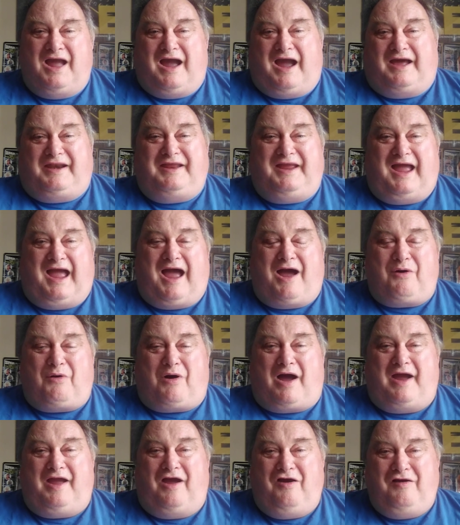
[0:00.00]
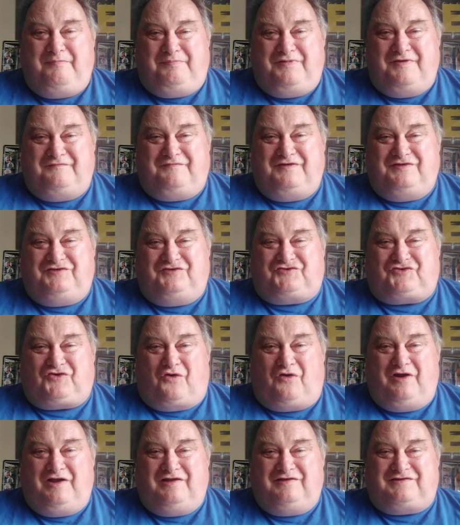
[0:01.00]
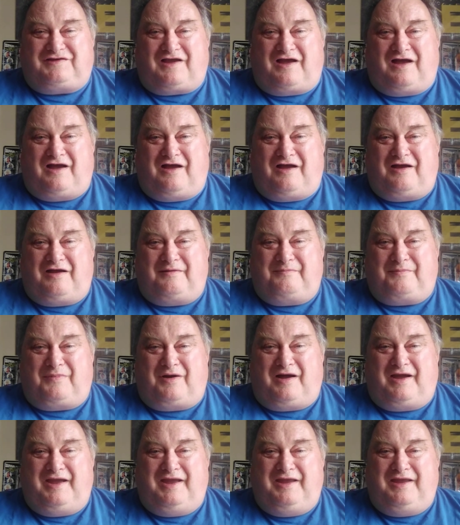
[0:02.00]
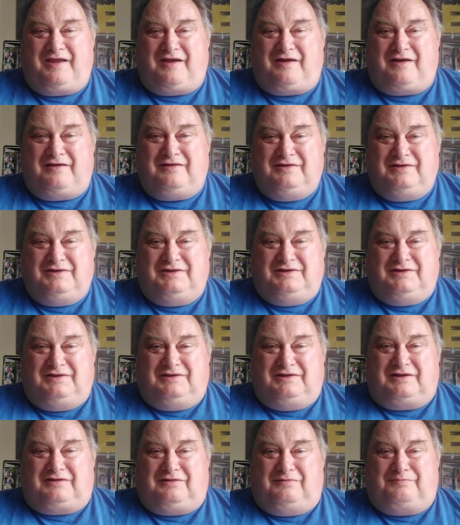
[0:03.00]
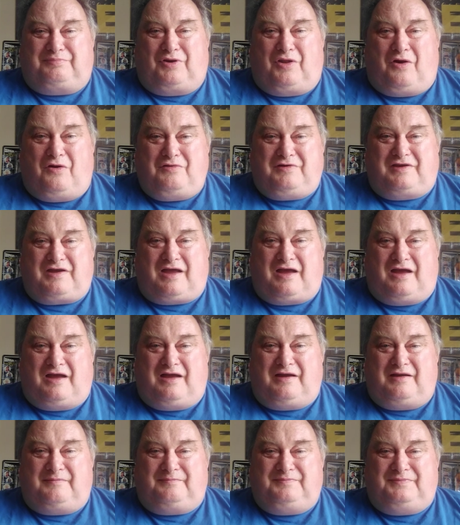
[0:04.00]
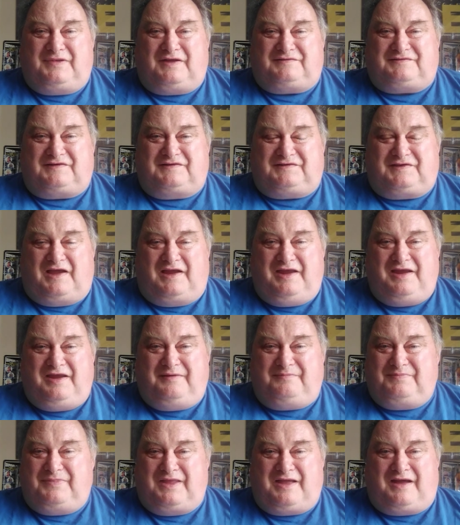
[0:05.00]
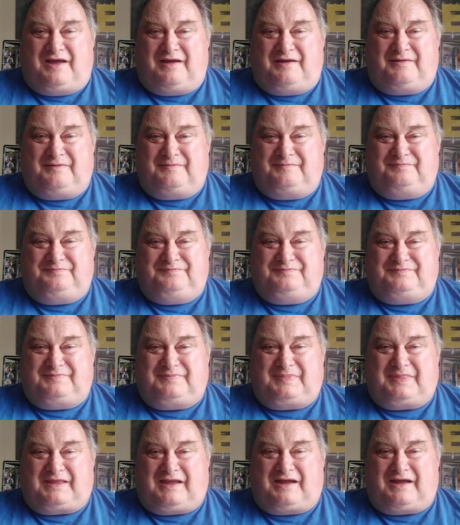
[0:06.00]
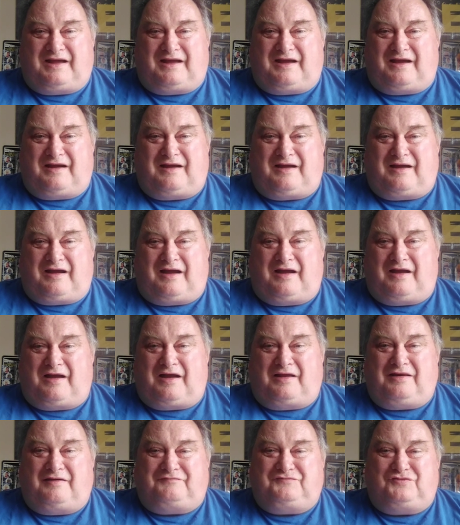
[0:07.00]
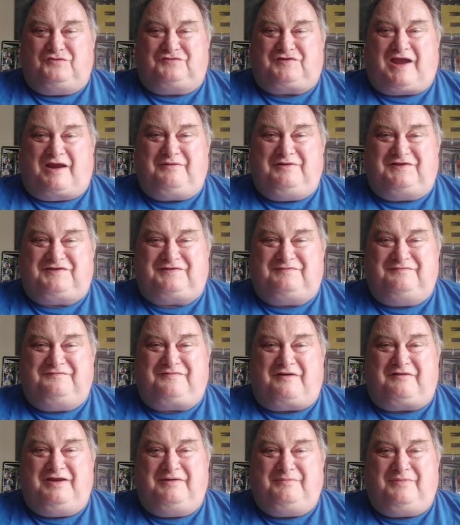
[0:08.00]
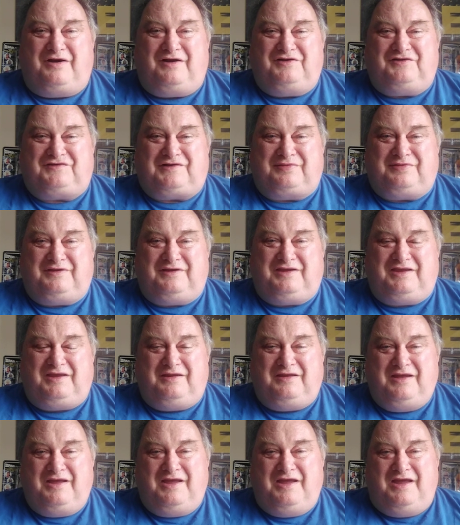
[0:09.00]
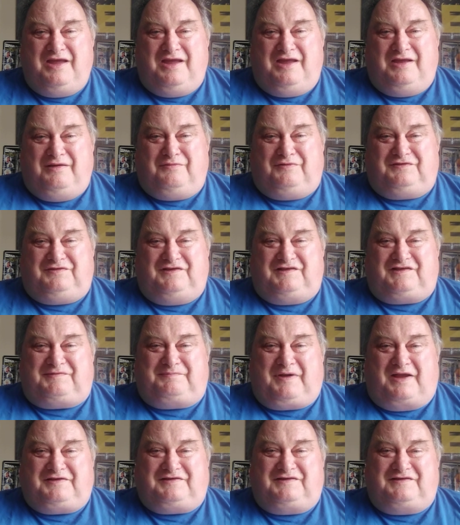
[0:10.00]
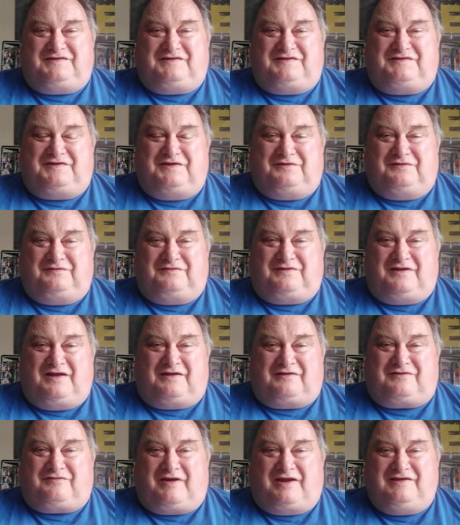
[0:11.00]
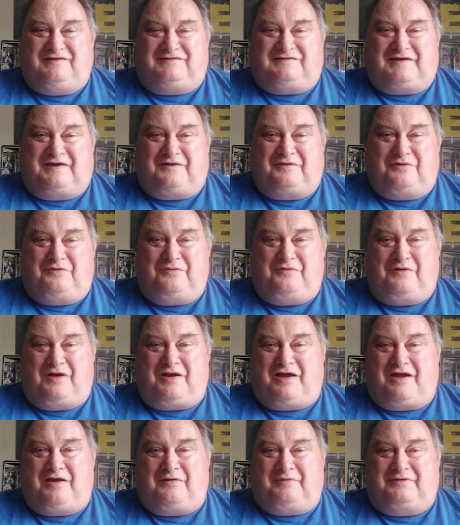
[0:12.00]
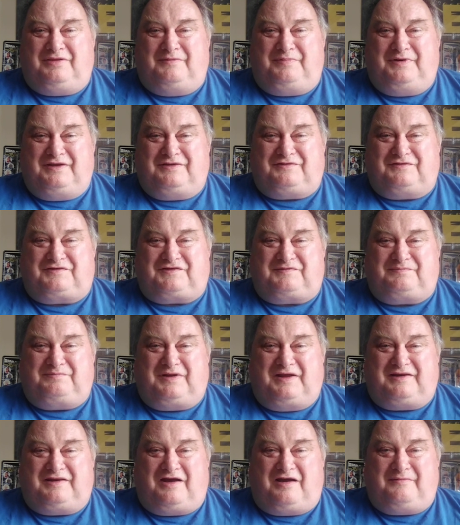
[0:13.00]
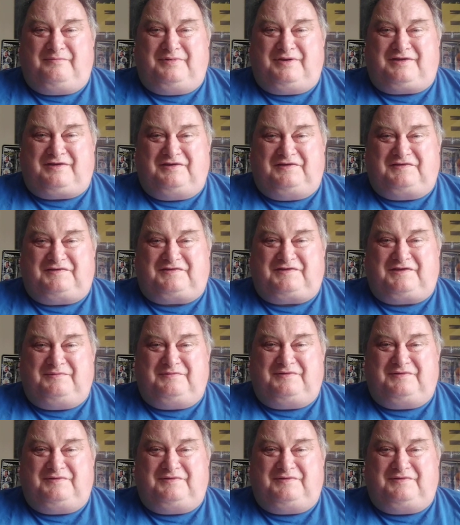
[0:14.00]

Anyhow, I hope you've enjoyed my little blog. As I say, I love George Harrison very much. I think he wasn't expected to do a great deal when the Beatles split up, because he